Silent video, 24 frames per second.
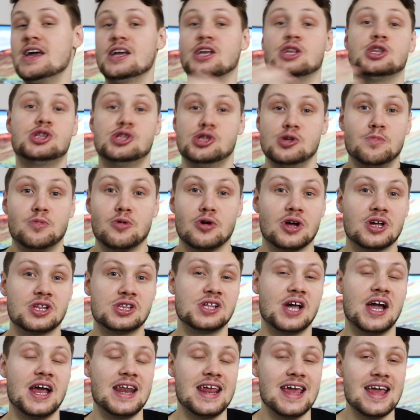It's super
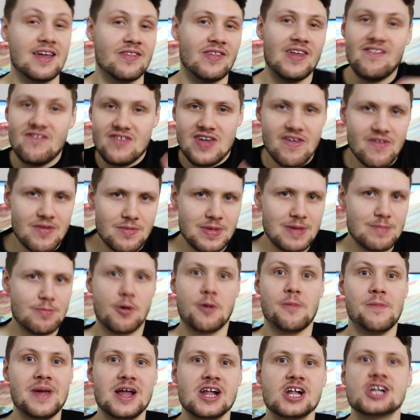exciting, and they've given me
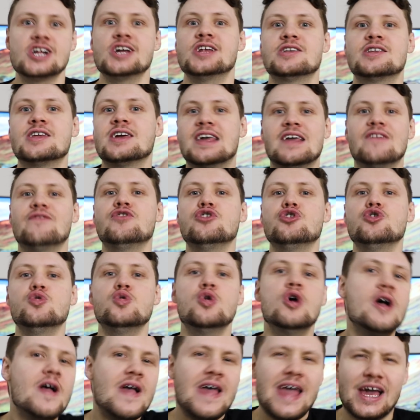permission to give you